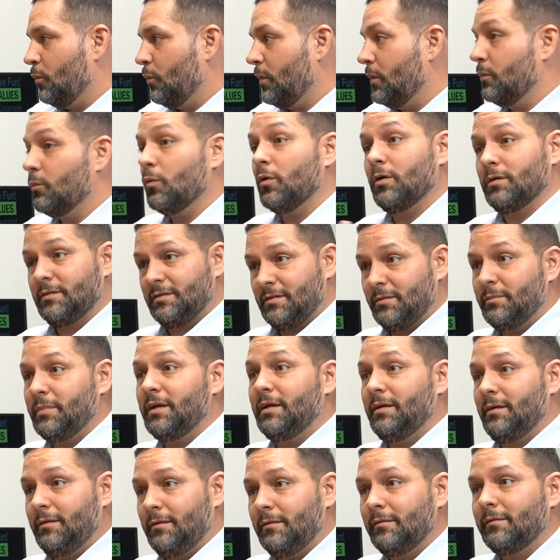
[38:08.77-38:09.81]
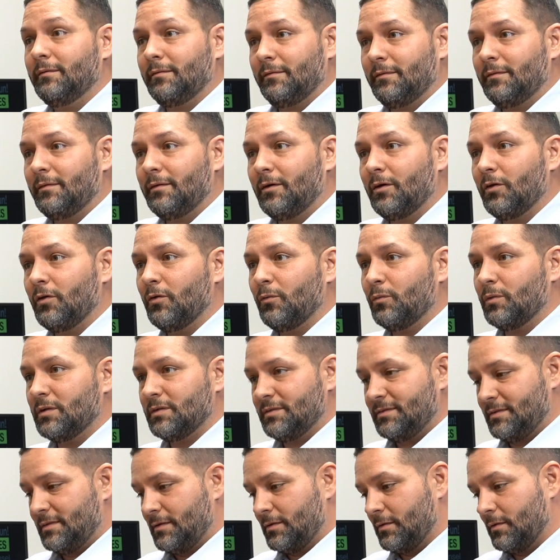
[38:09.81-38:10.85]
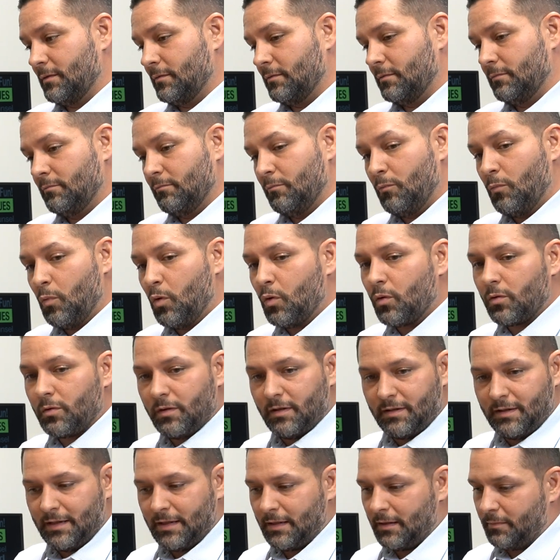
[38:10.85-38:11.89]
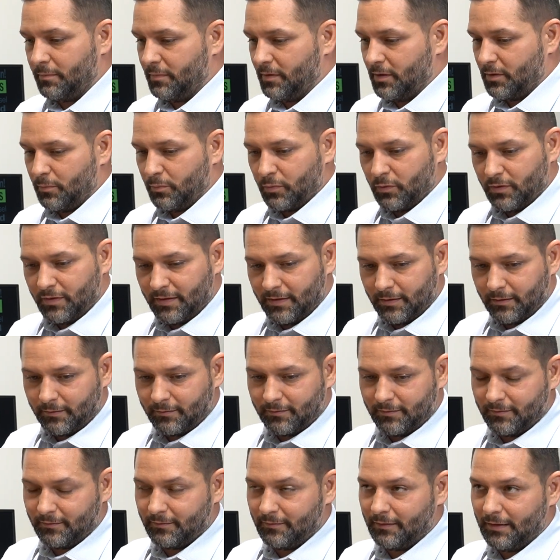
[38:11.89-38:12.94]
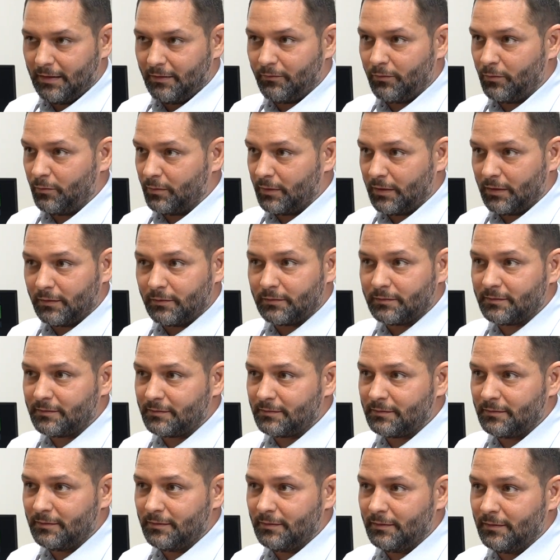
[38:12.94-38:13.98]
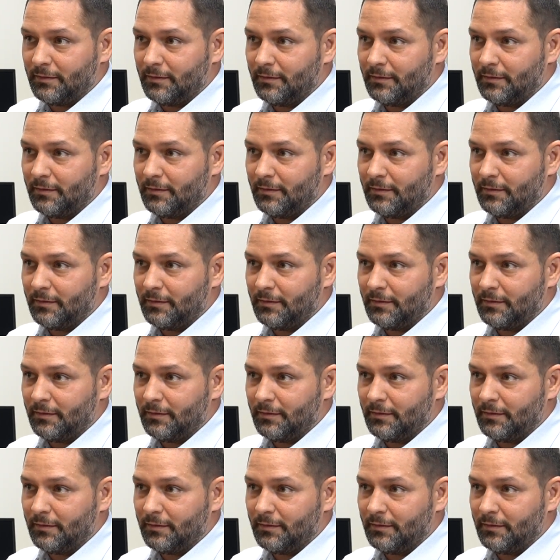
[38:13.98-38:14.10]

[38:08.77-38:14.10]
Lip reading: we want to be are the ones that are more than happy to protect everyone else